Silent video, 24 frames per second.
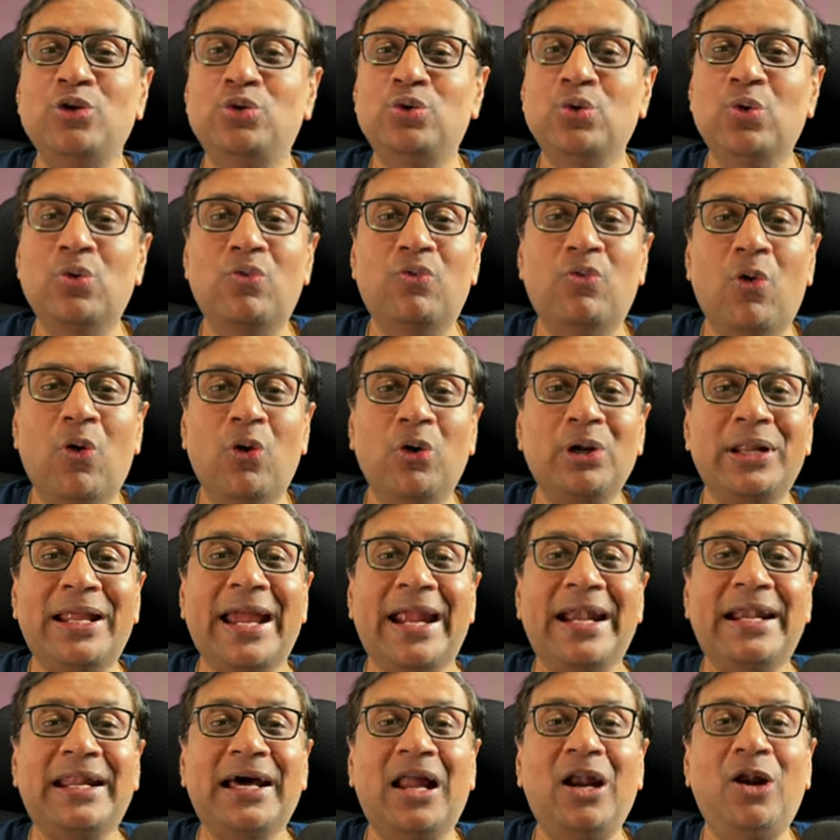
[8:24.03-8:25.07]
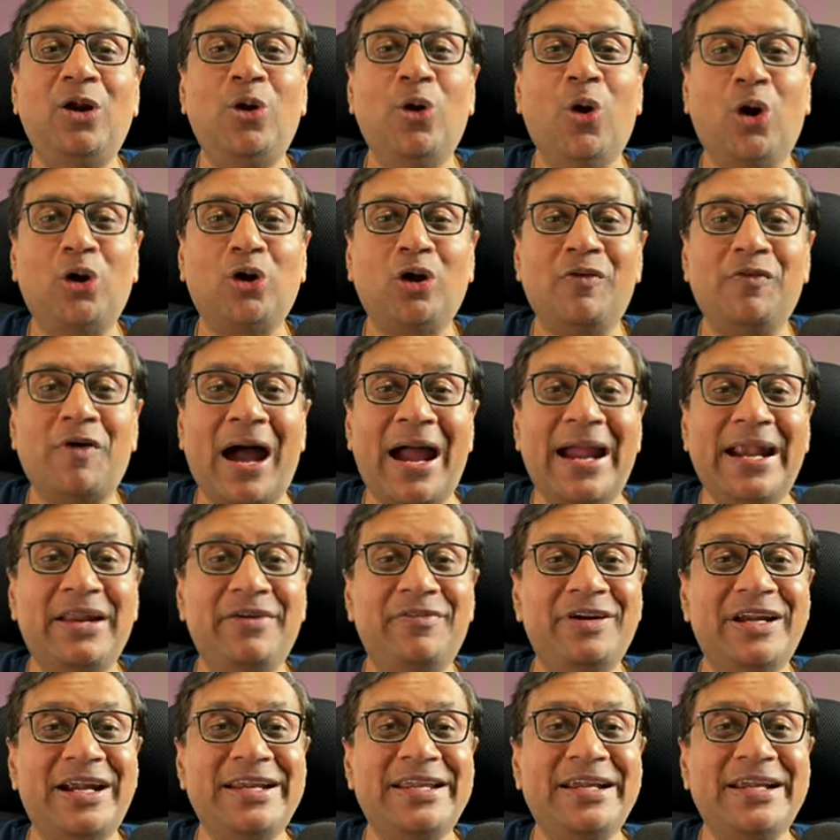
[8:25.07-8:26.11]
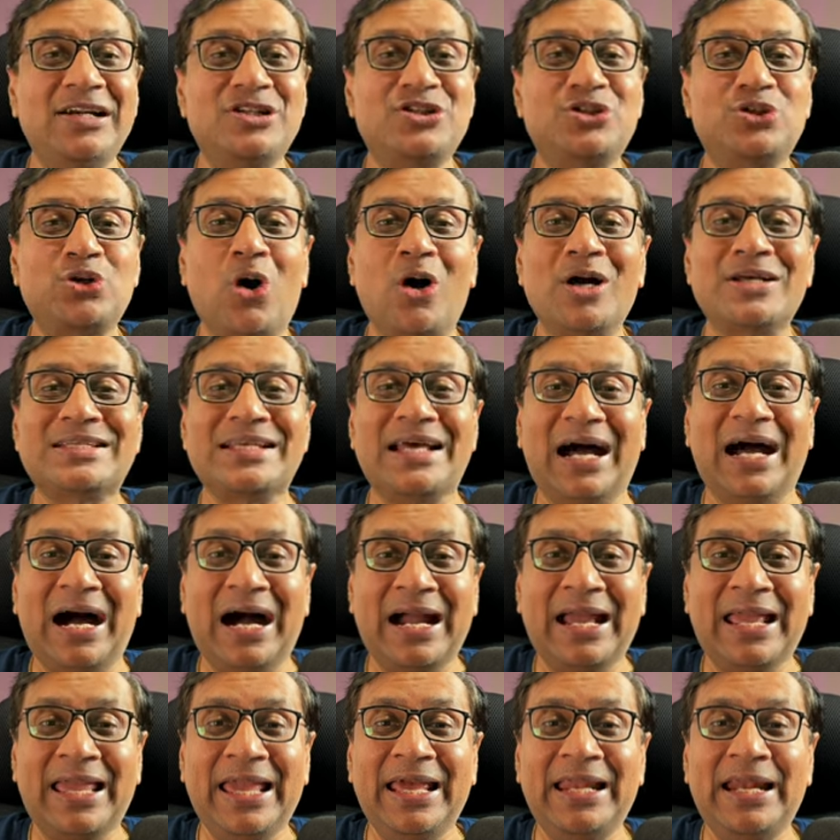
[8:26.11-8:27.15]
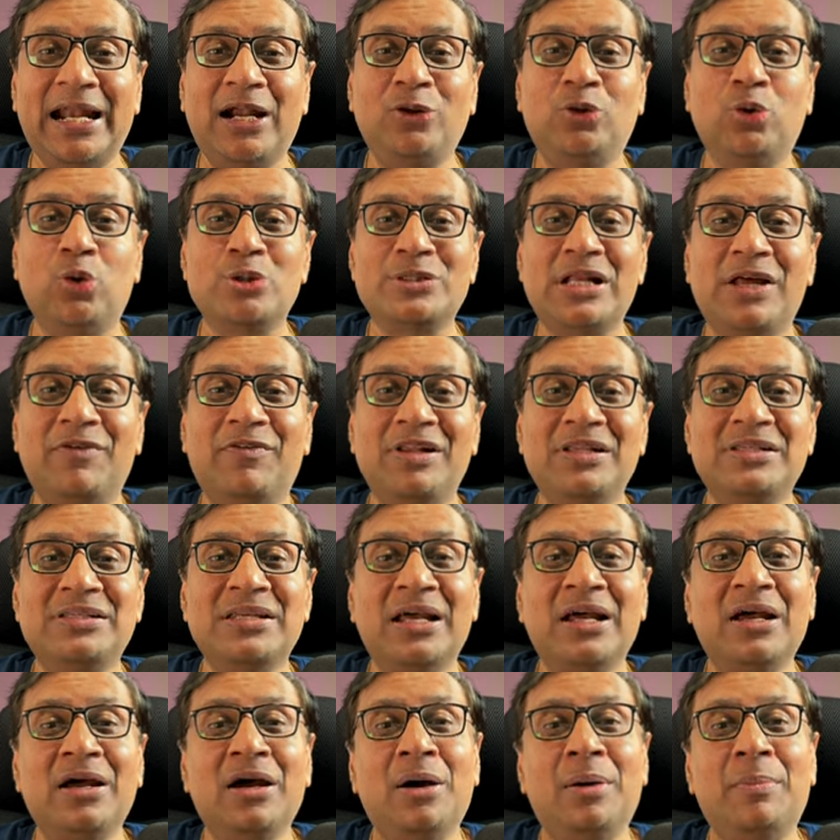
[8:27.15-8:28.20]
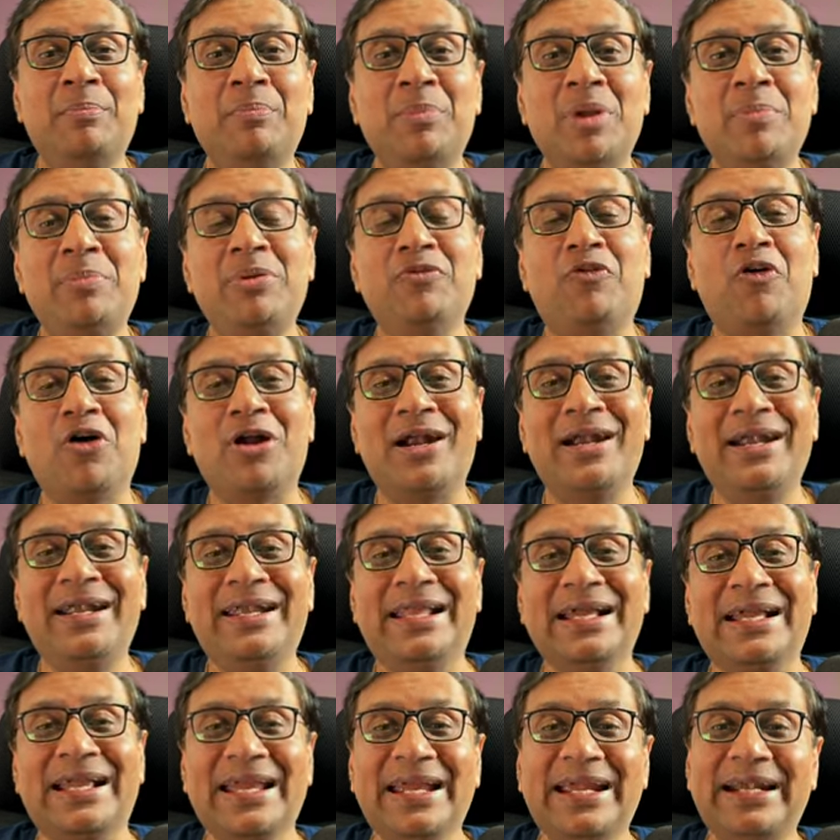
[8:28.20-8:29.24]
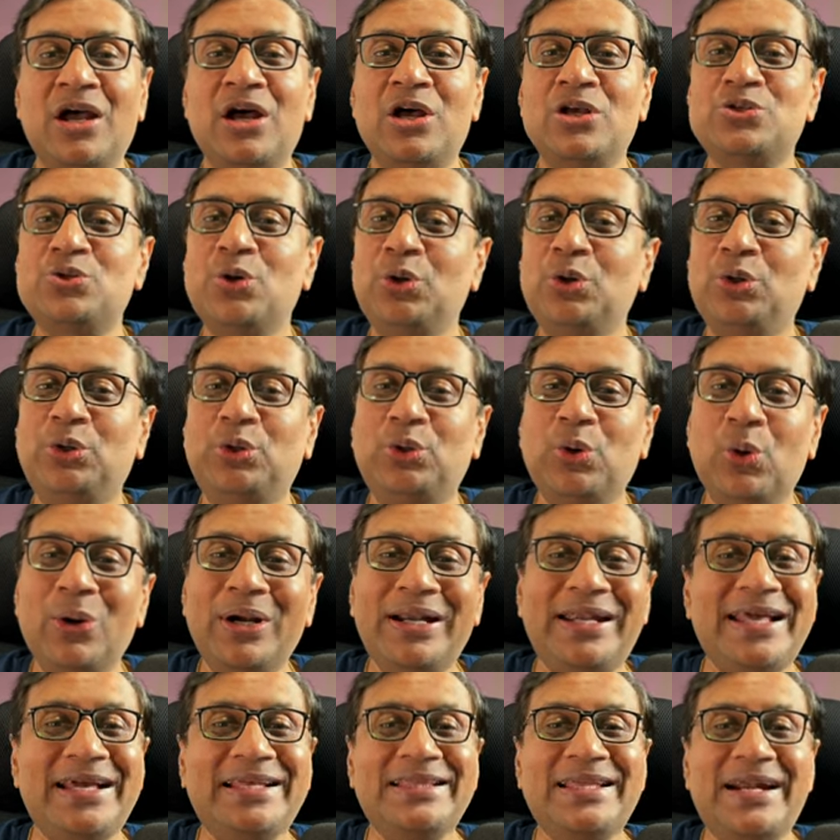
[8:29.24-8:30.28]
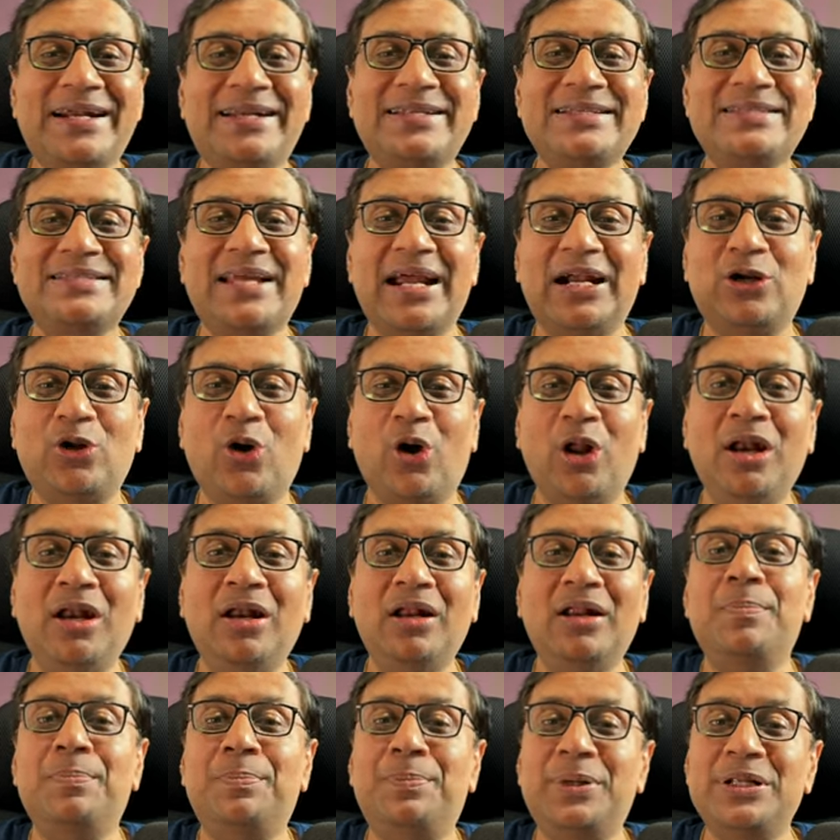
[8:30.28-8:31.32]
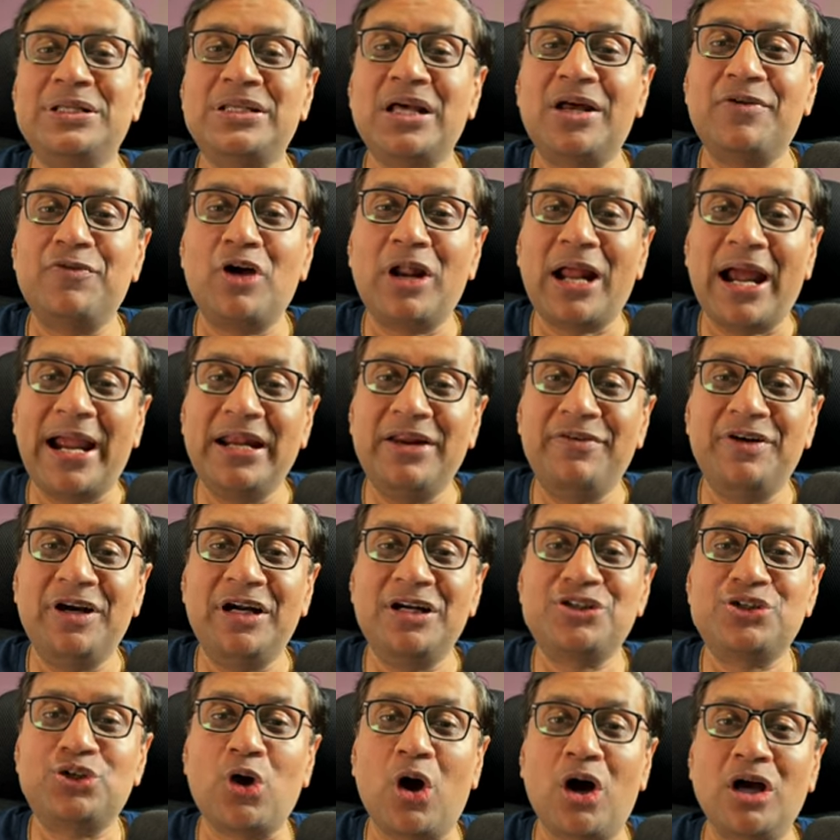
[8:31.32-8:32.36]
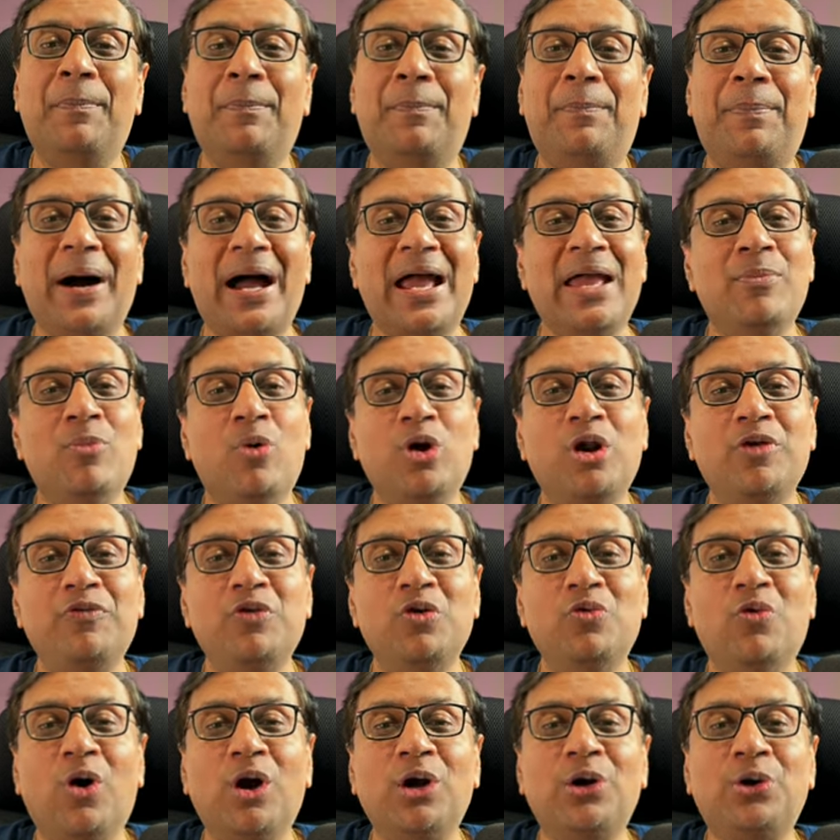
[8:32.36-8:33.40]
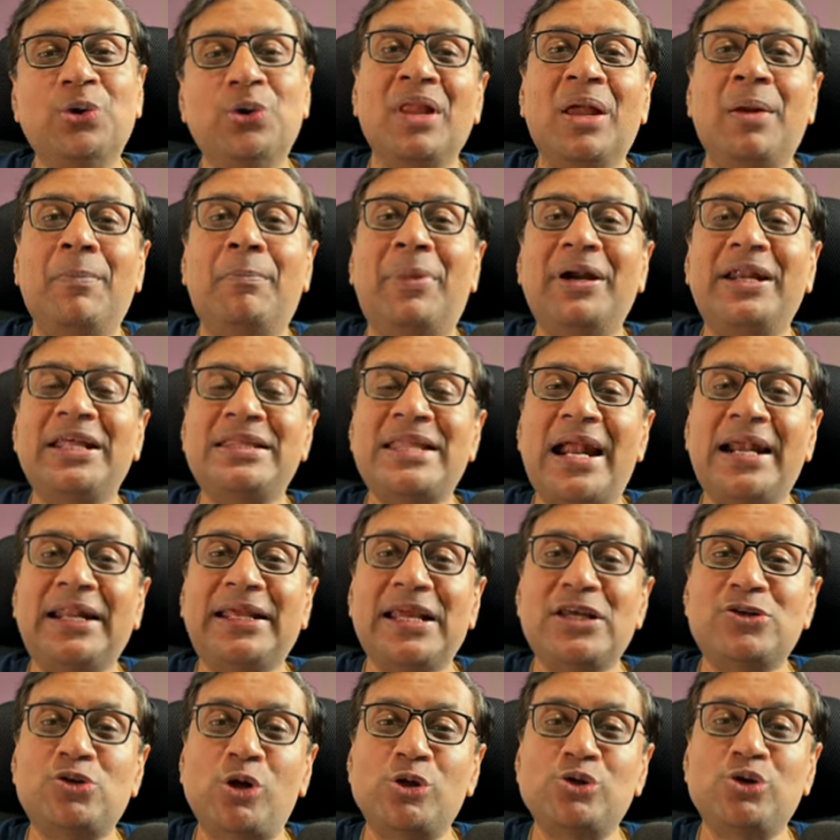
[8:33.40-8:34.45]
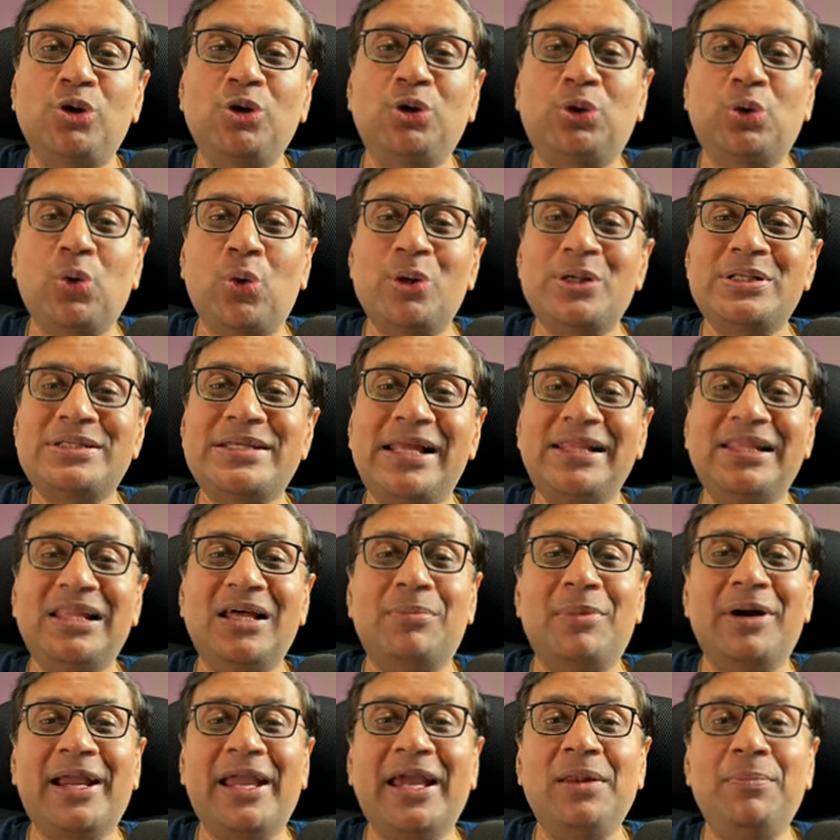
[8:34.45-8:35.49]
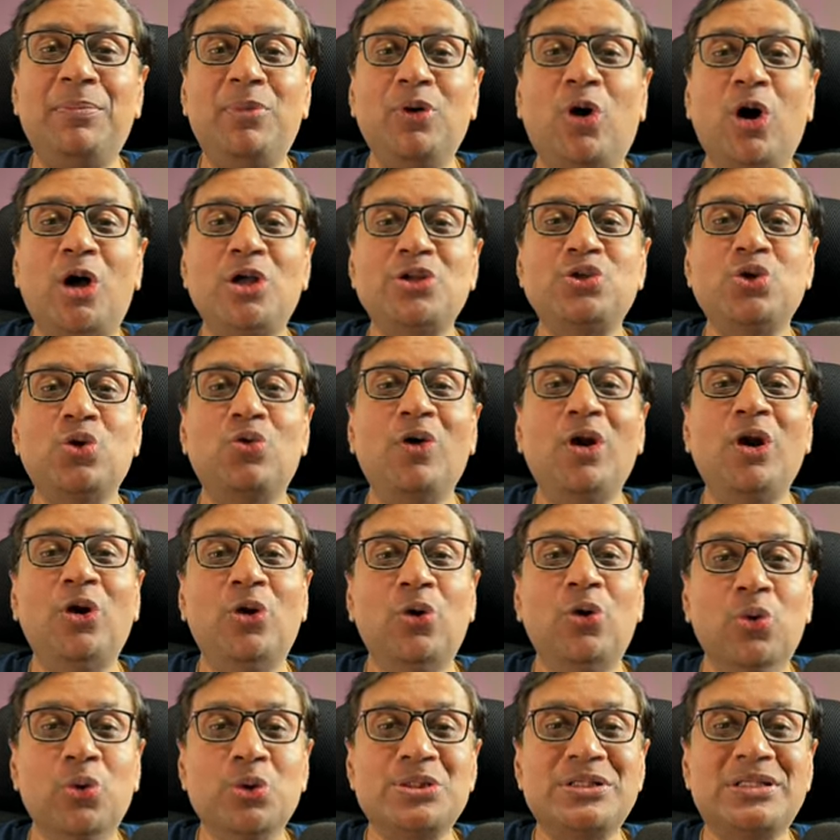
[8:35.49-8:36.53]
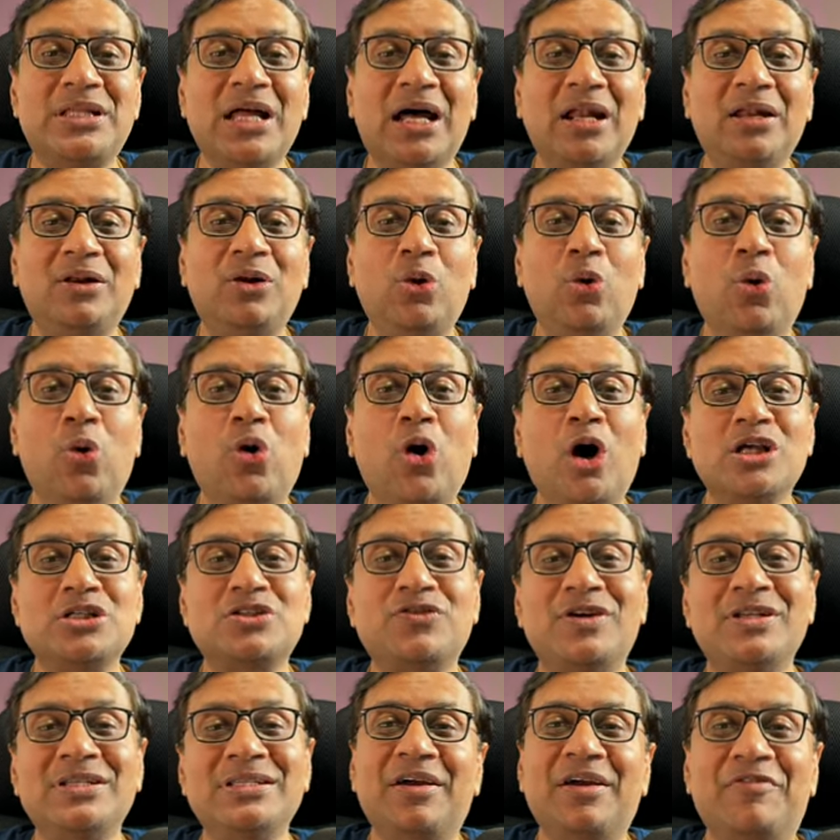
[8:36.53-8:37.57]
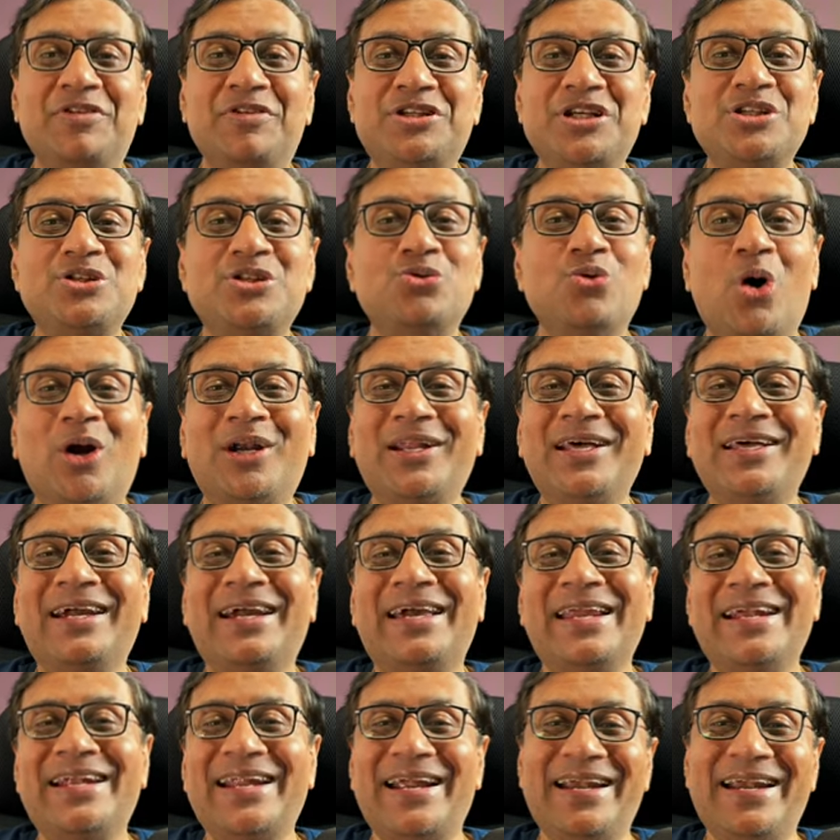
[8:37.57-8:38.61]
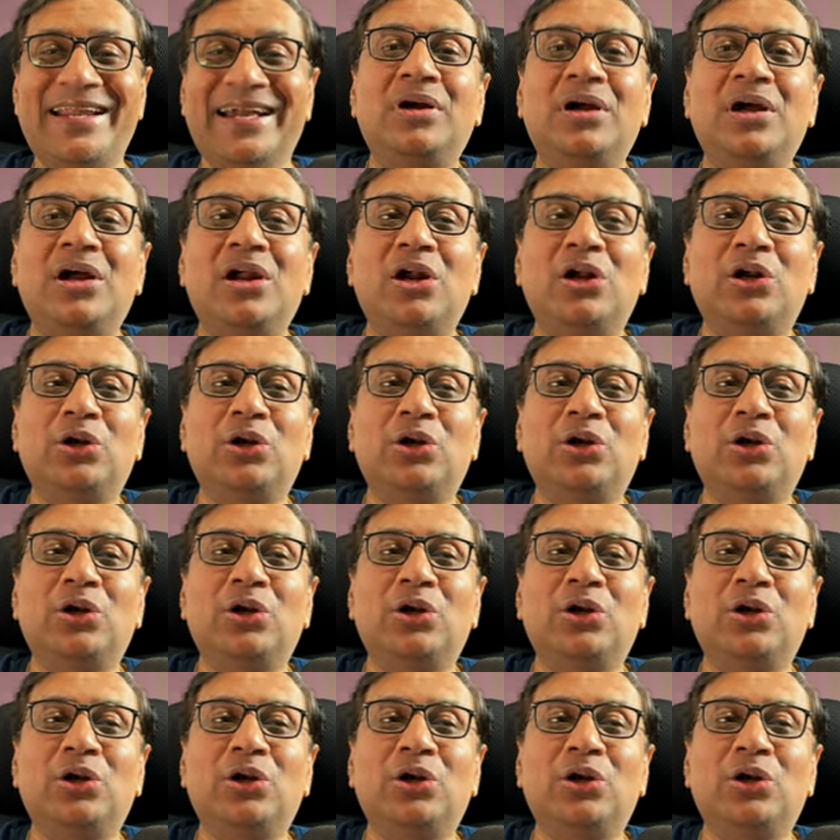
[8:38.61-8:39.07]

You won't get a lot of high dividend yield stocks again at those levels, maybe for a decade. So don't take that risk at all. Preserve your high dividend stocks, buy more if you want to, but in that case also don't sell them again because you will lose the low cost ones, which is not a great idea.